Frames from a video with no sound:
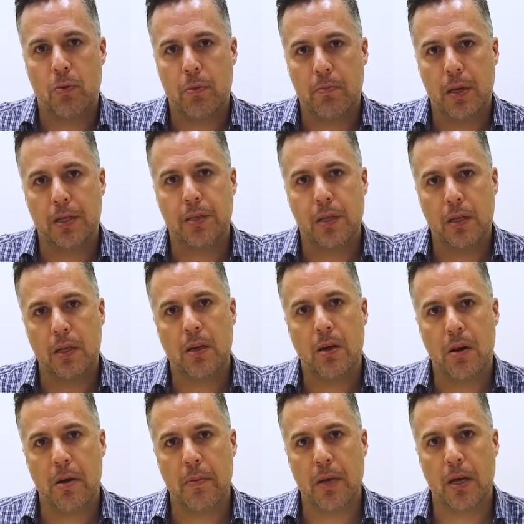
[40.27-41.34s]
We're basically
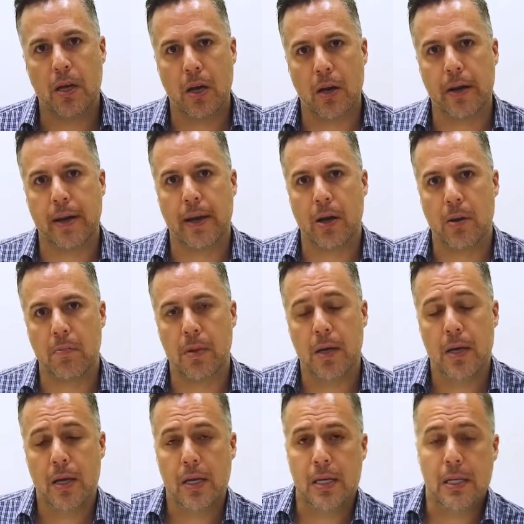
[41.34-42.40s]
going to be cutting it up,
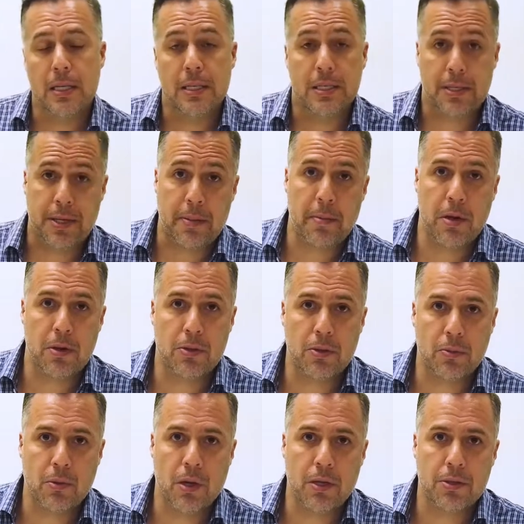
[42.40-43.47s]
similar
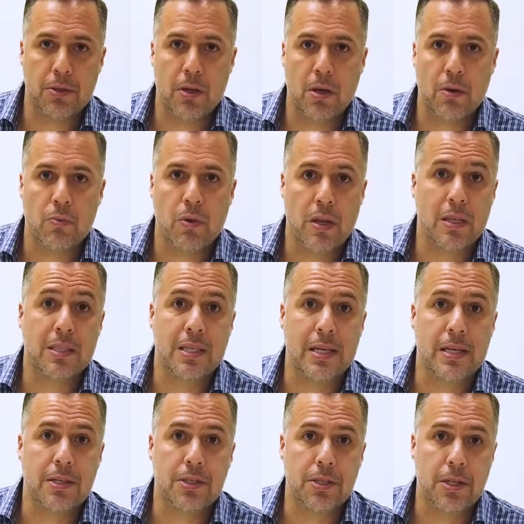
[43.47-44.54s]
to what is done with a
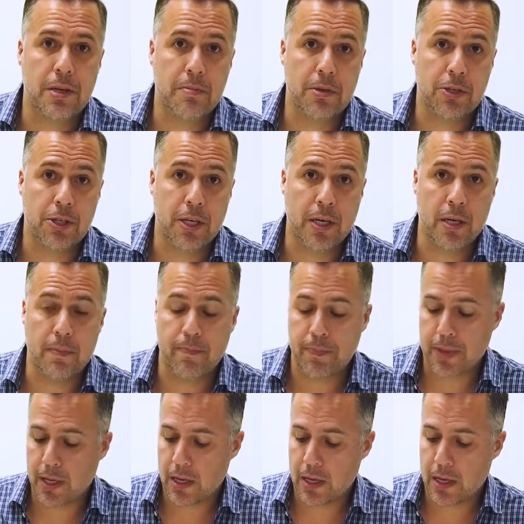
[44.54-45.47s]
CNC machine.